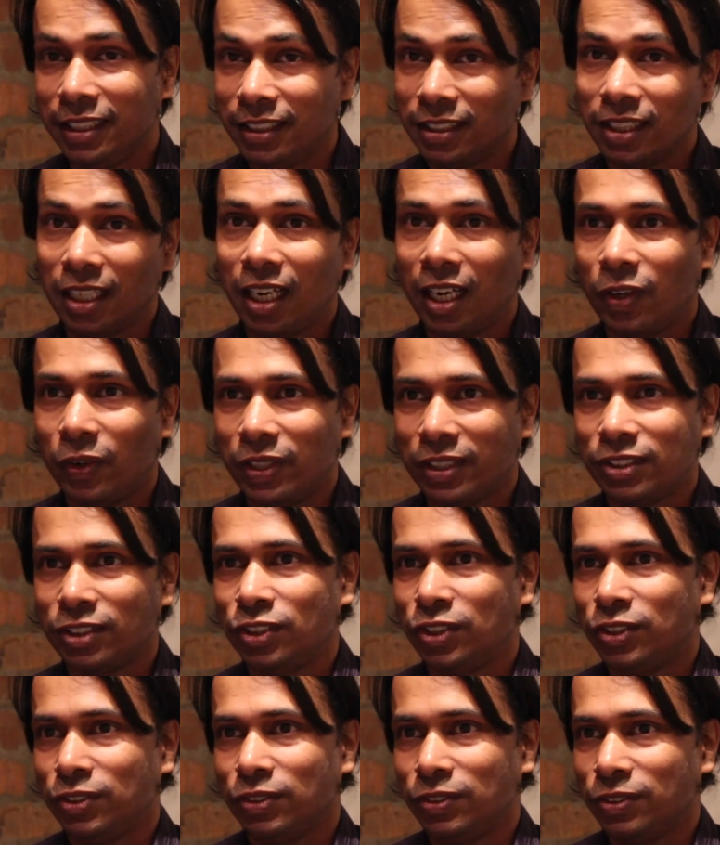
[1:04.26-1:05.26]
these allow us
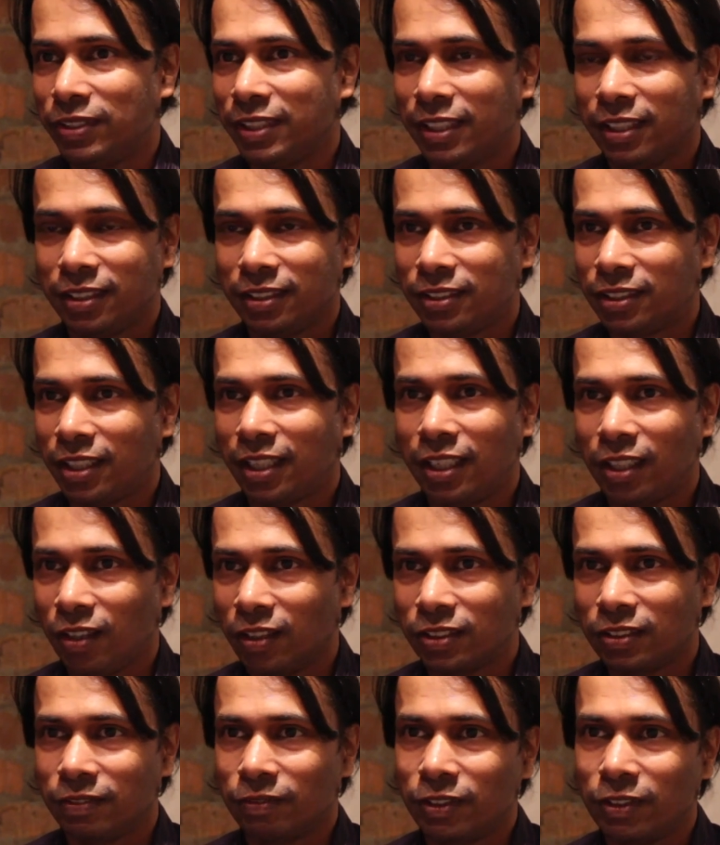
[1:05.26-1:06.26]
to then try
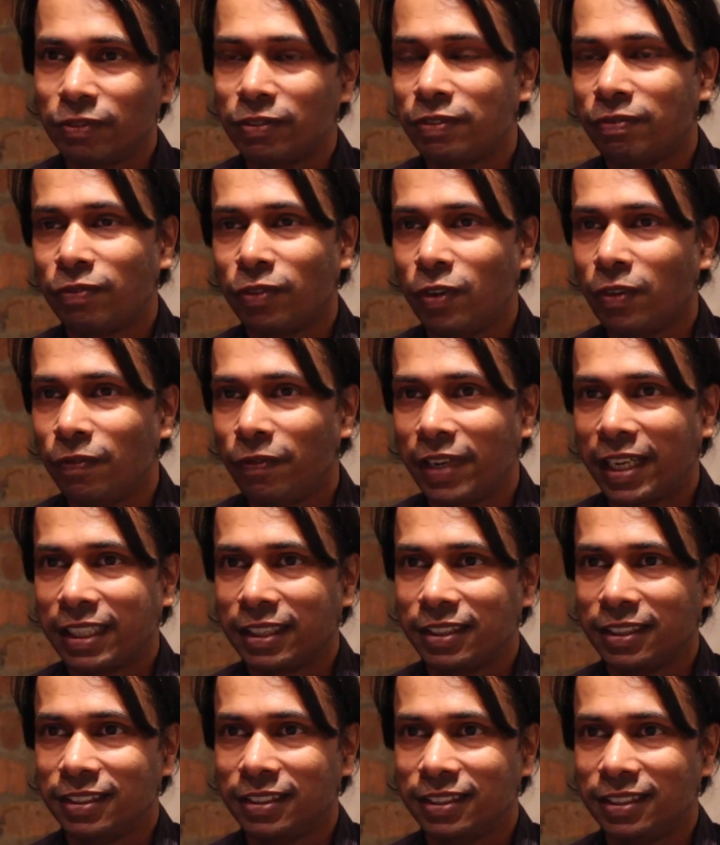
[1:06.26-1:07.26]
lots of different form
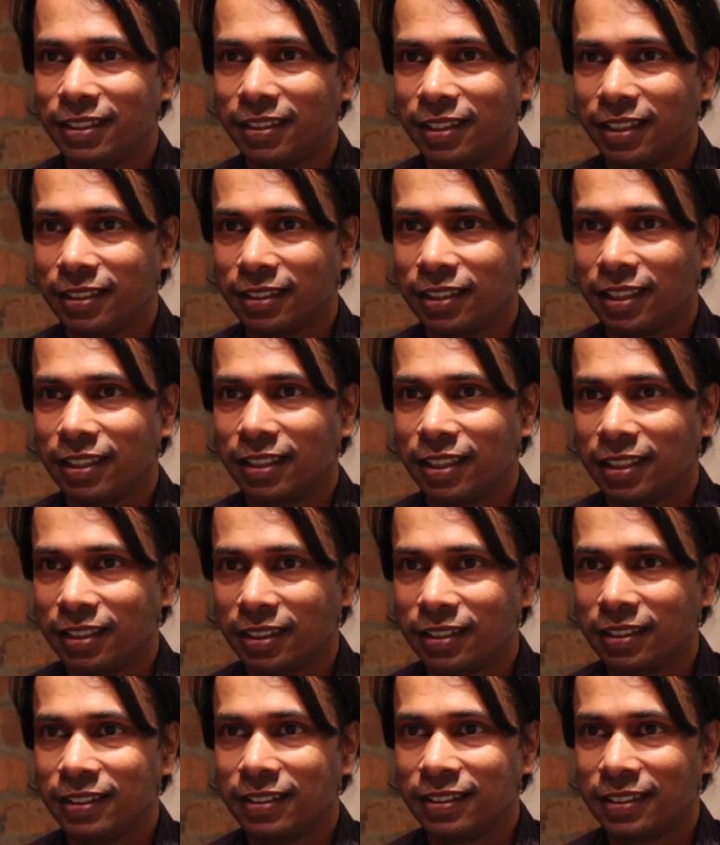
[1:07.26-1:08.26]
factors and things like that.